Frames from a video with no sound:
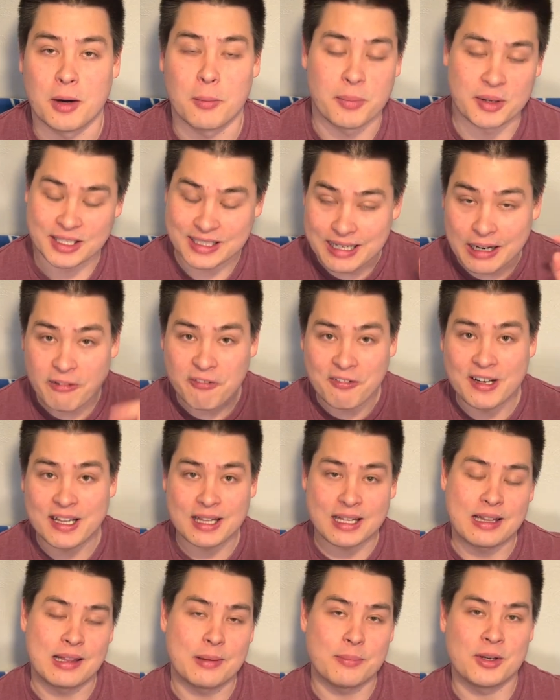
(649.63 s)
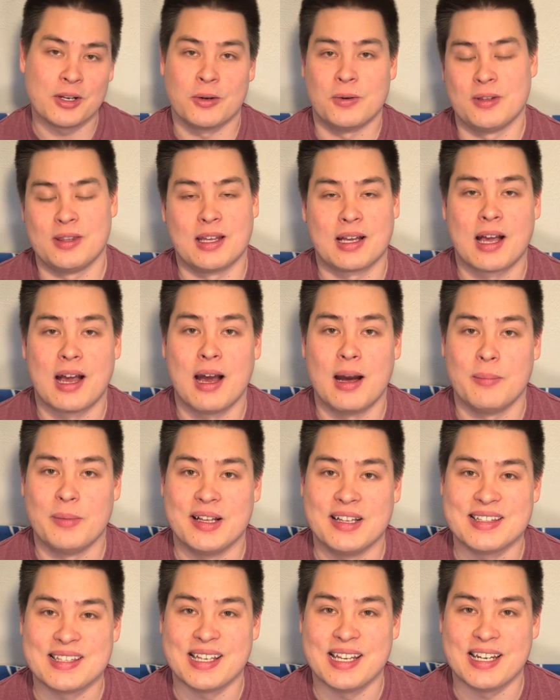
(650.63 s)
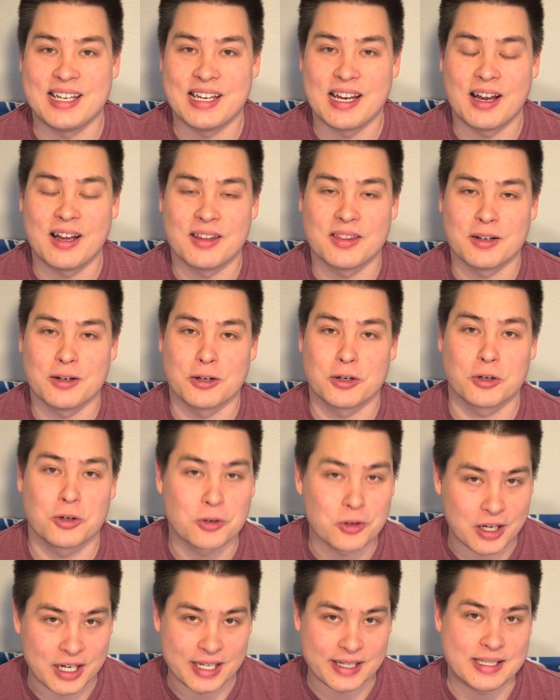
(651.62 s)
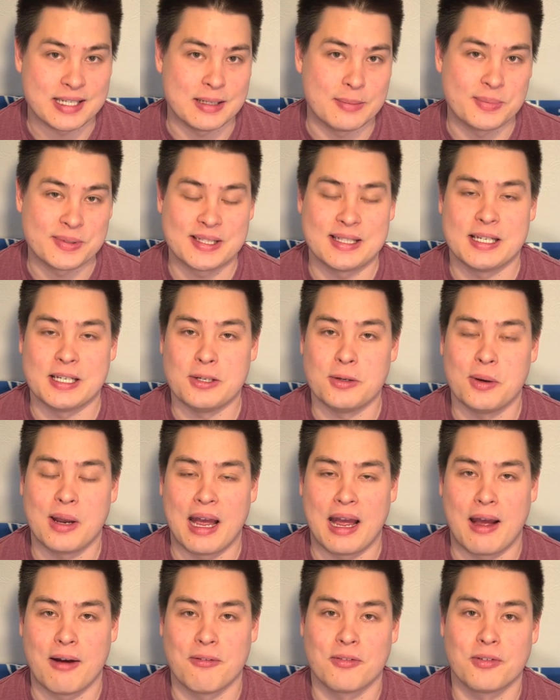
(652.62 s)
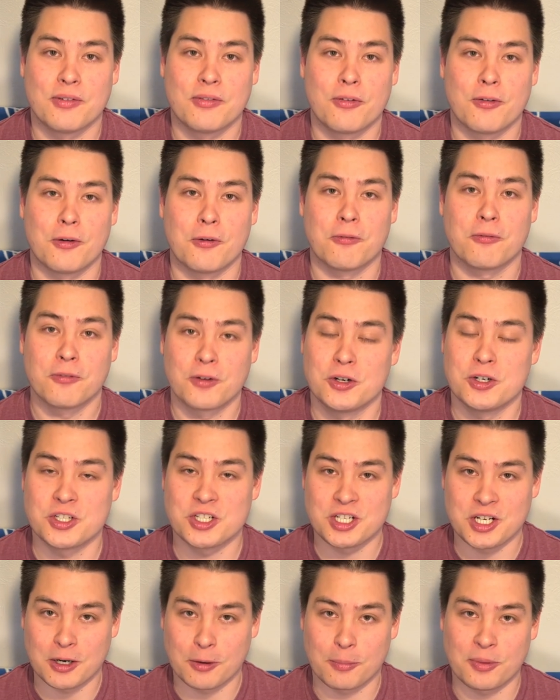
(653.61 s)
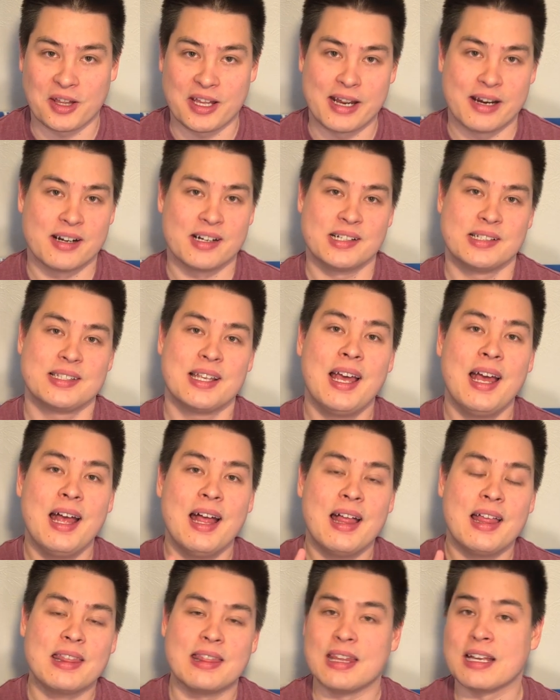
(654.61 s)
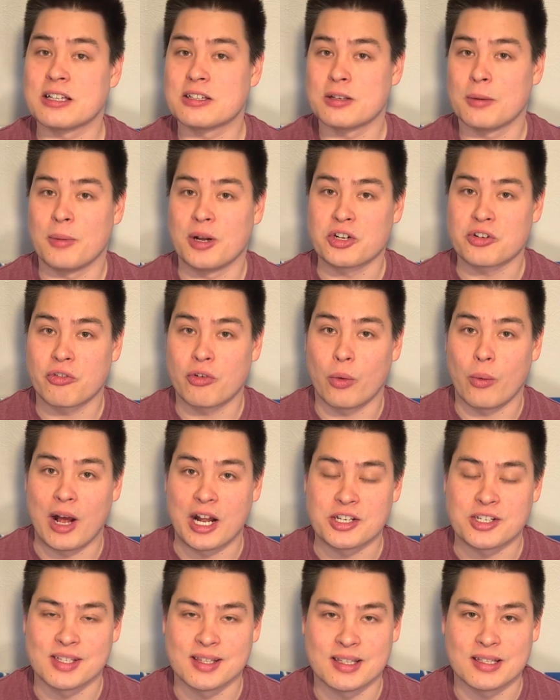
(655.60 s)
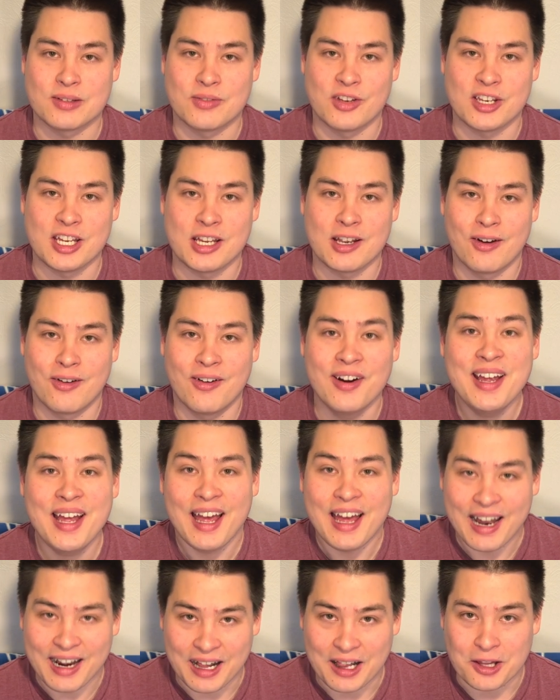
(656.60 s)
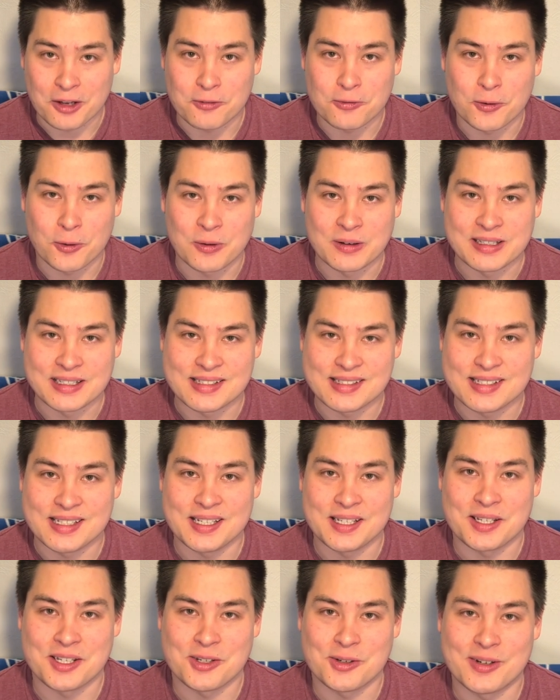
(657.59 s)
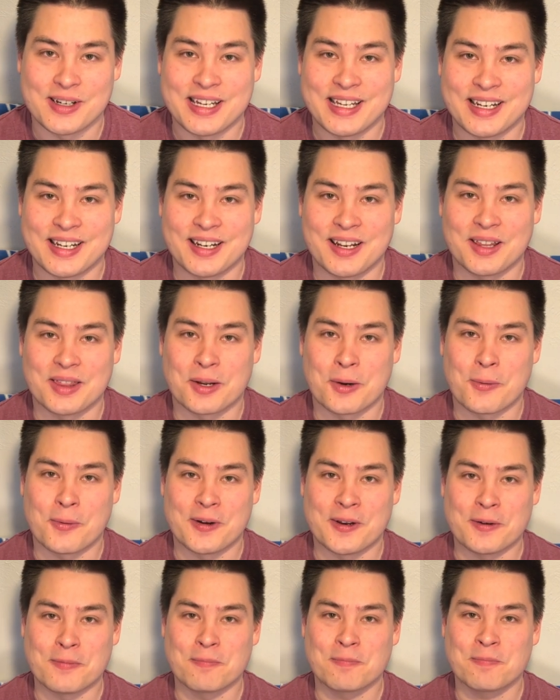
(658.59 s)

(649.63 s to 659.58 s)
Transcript: But definitely let me know in the comments any other great tips that you have for first-year players. Thanks so much for watching this video, and I look forward to seeing you in another one.